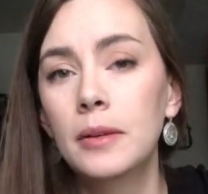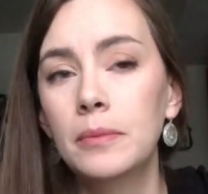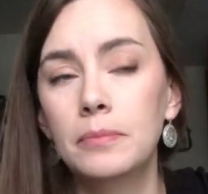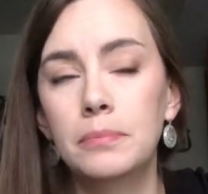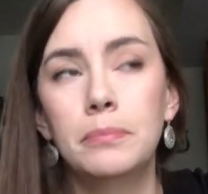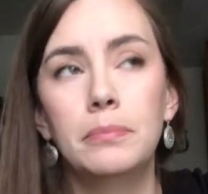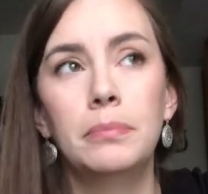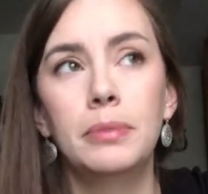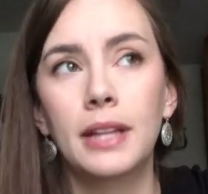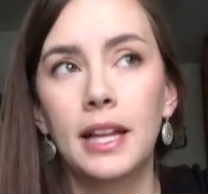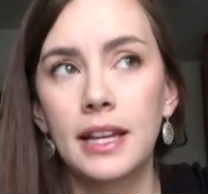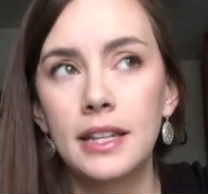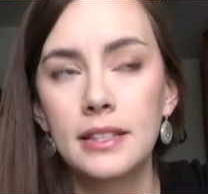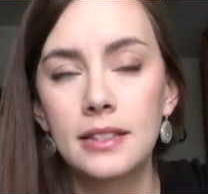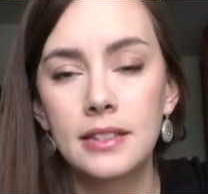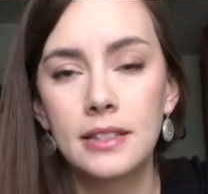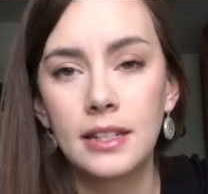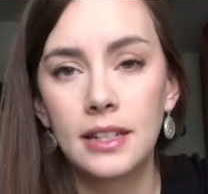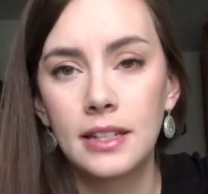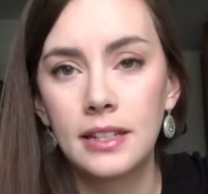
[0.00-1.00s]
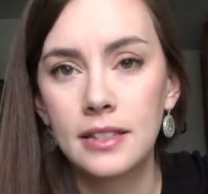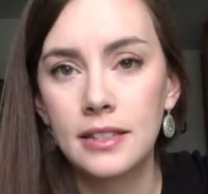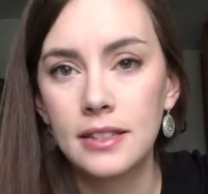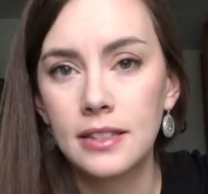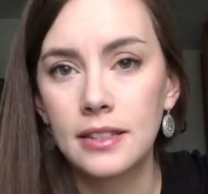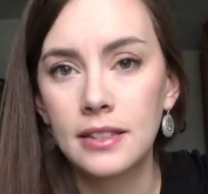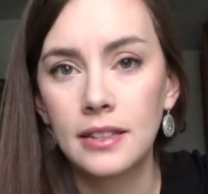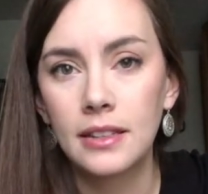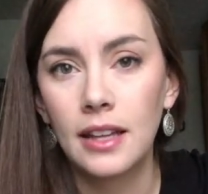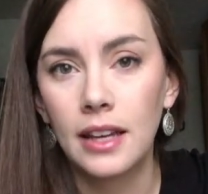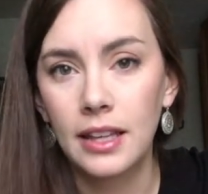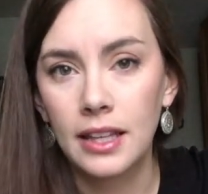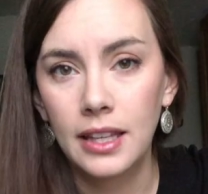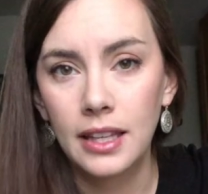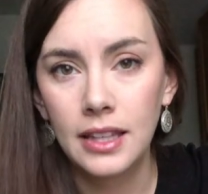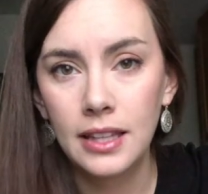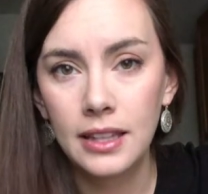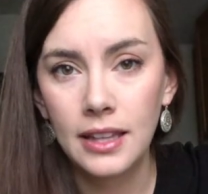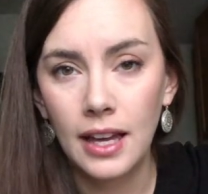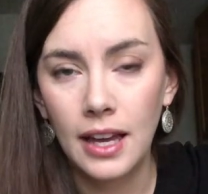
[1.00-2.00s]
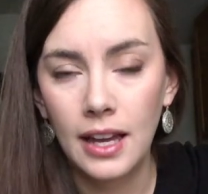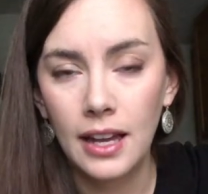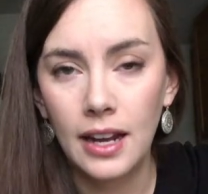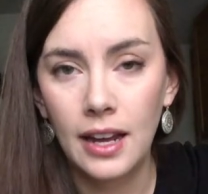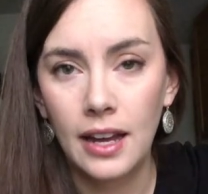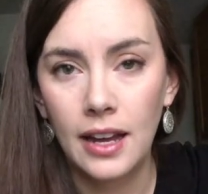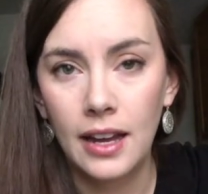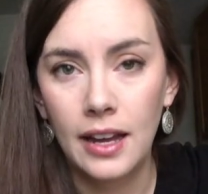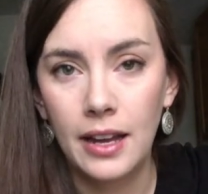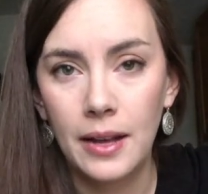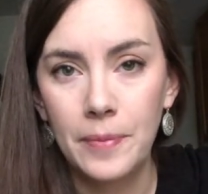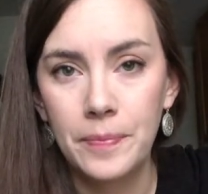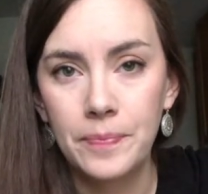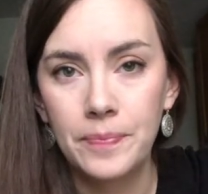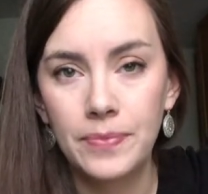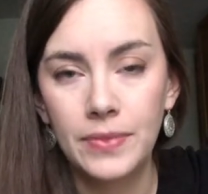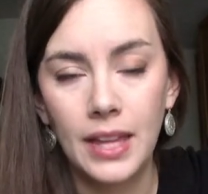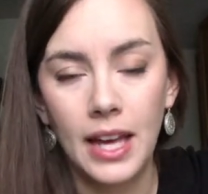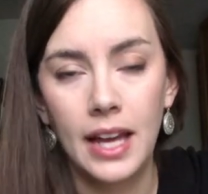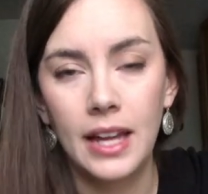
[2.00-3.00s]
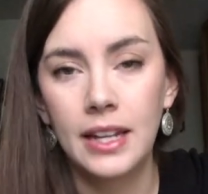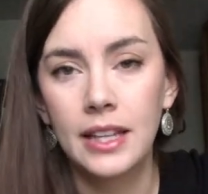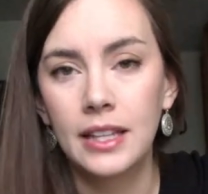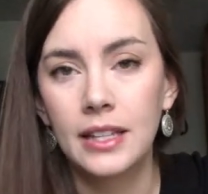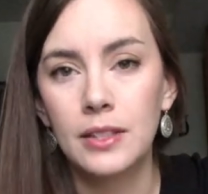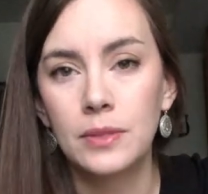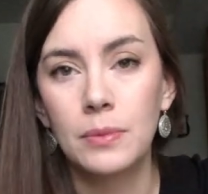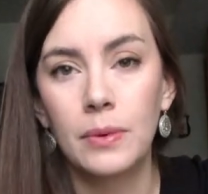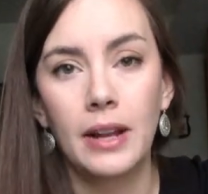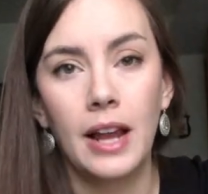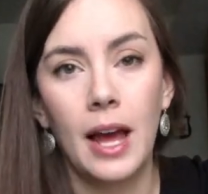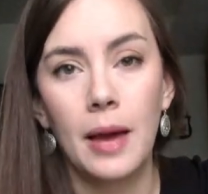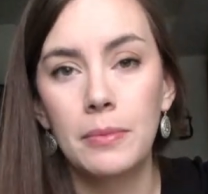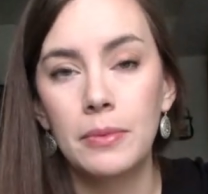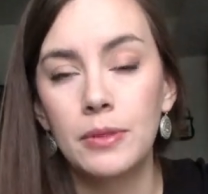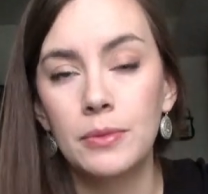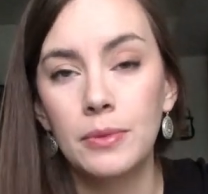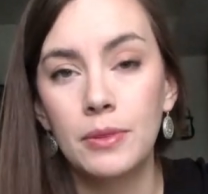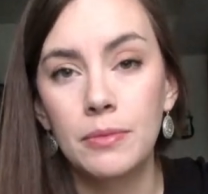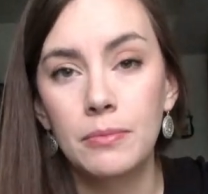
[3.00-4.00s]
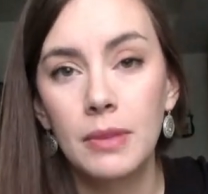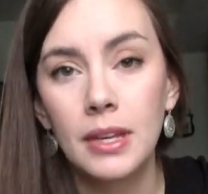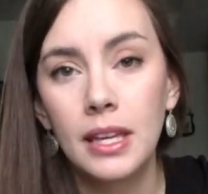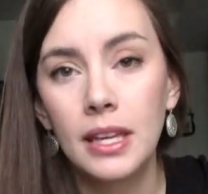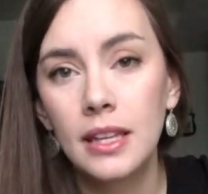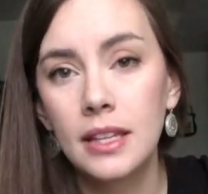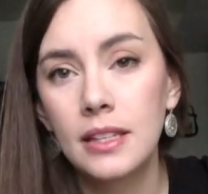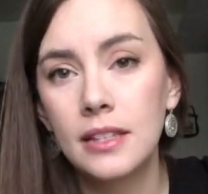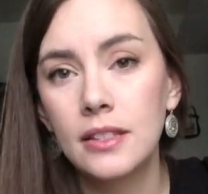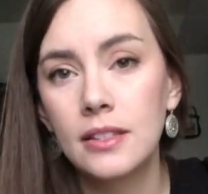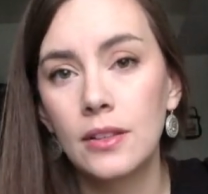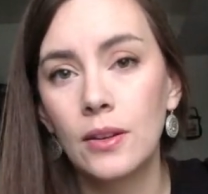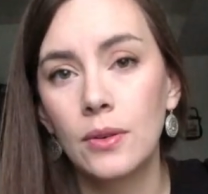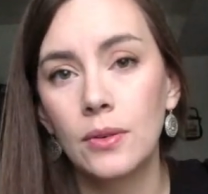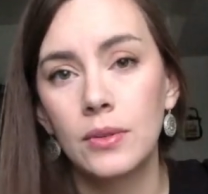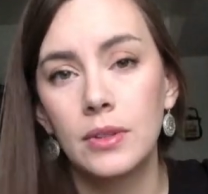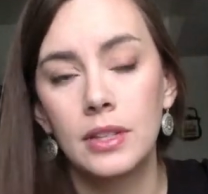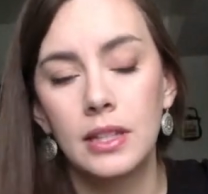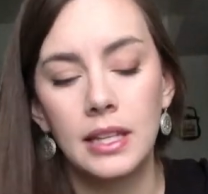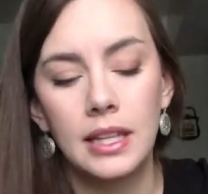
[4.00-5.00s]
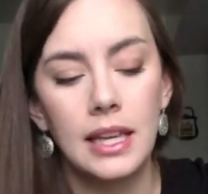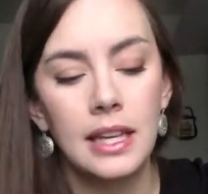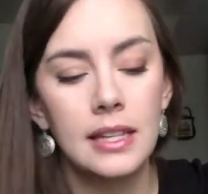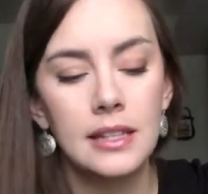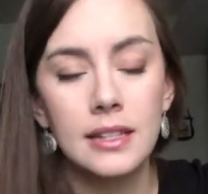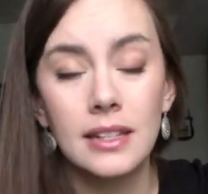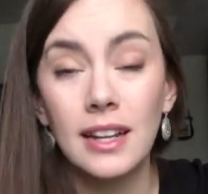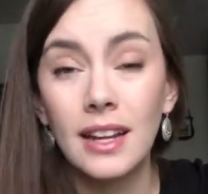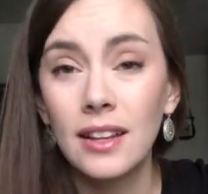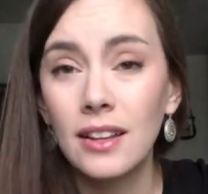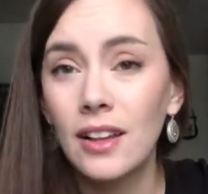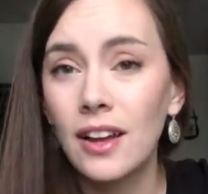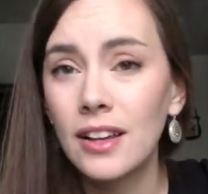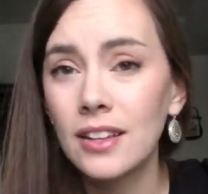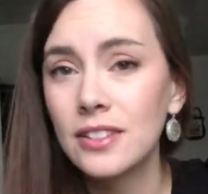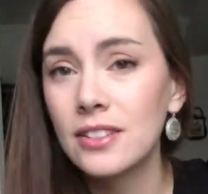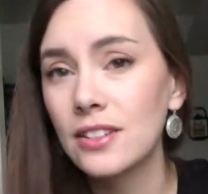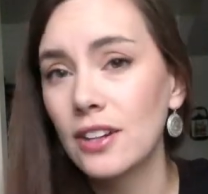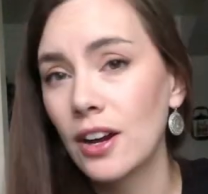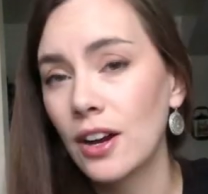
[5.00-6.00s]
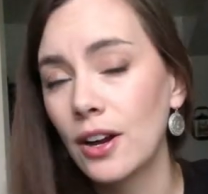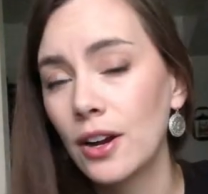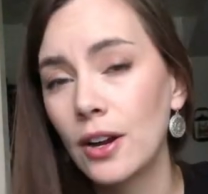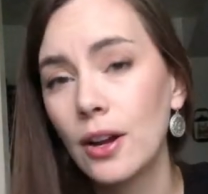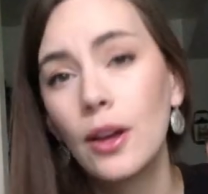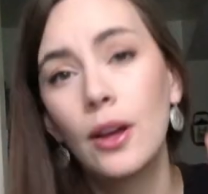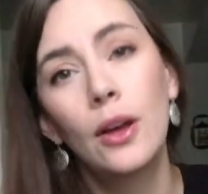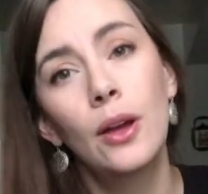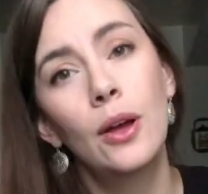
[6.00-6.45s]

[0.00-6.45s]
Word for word: blessed and lucky that um, that is what happened with me is so the gigs that I lost are